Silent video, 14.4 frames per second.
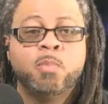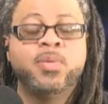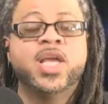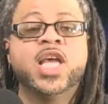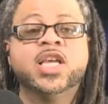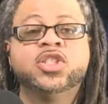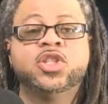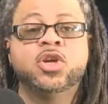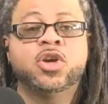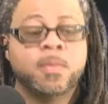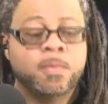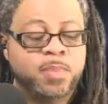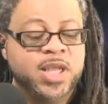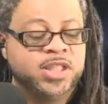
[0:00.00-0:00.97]
because they're
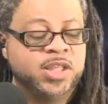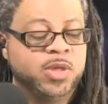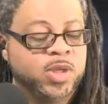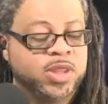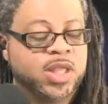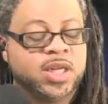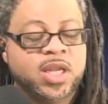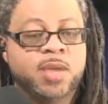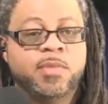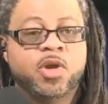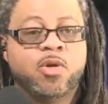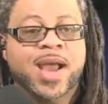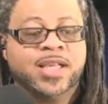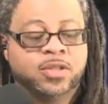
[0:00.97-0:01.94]
complicit with the
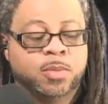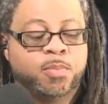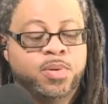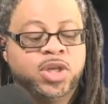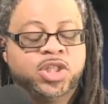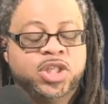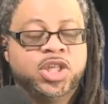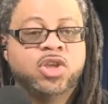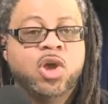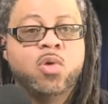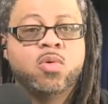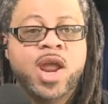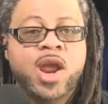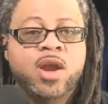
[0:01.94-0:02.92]
Democrats on pushing this
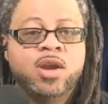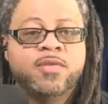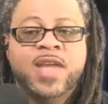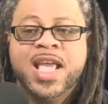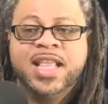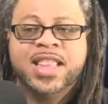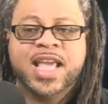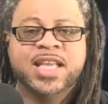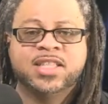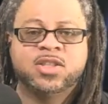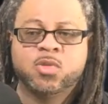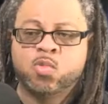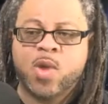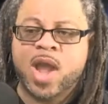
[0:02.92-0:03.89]
whole narrative that it's
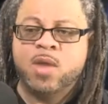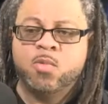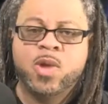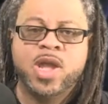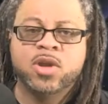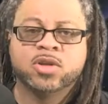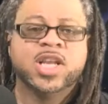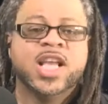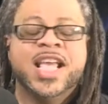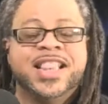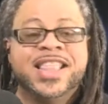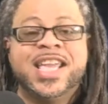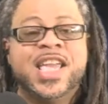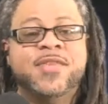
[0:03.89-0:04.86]
the right wingers.
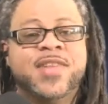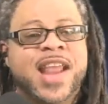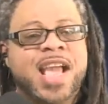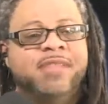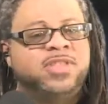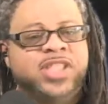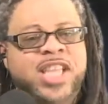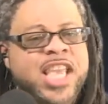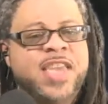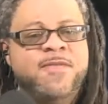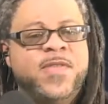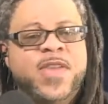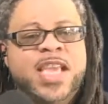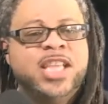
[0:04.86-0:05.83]
They even have
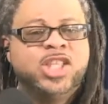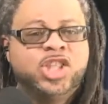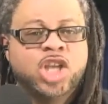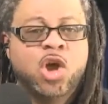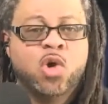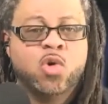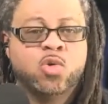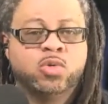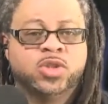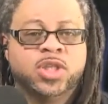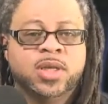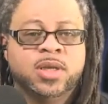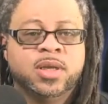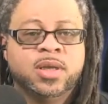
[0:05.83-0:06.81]
TV
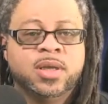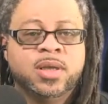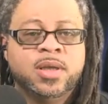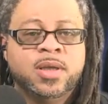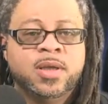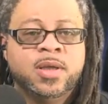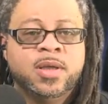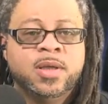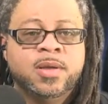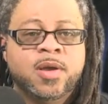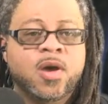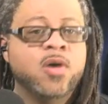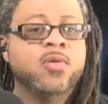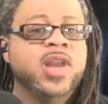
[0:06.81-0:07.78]
shows
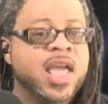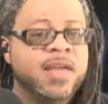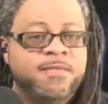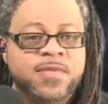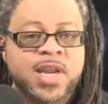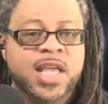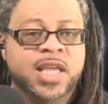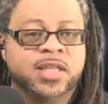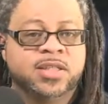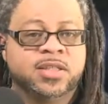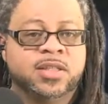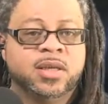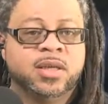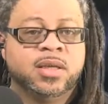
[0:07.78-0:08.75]
on
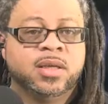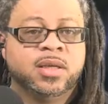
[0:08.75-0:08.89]
Netflix,